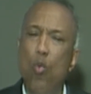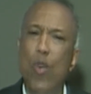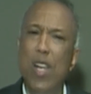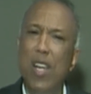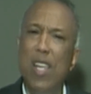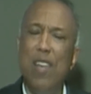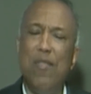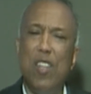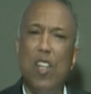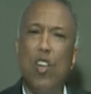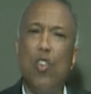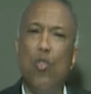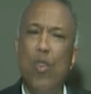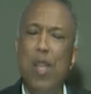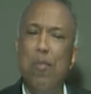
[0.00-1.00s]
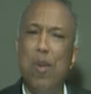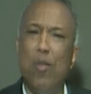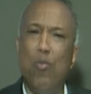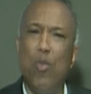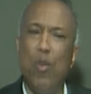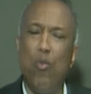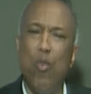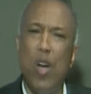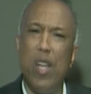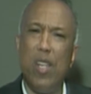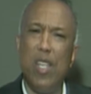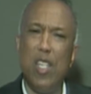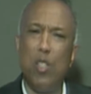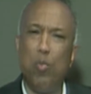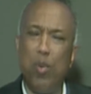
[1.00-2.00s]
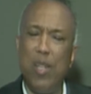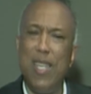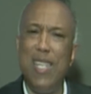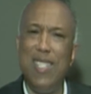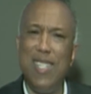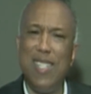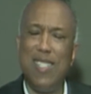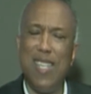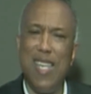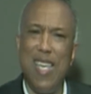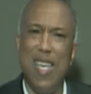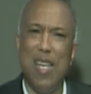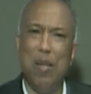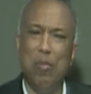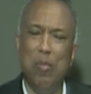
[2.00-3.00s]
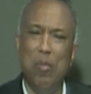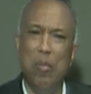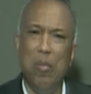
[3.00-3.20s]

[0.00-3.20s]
we live in agreement with what is pleasing to him.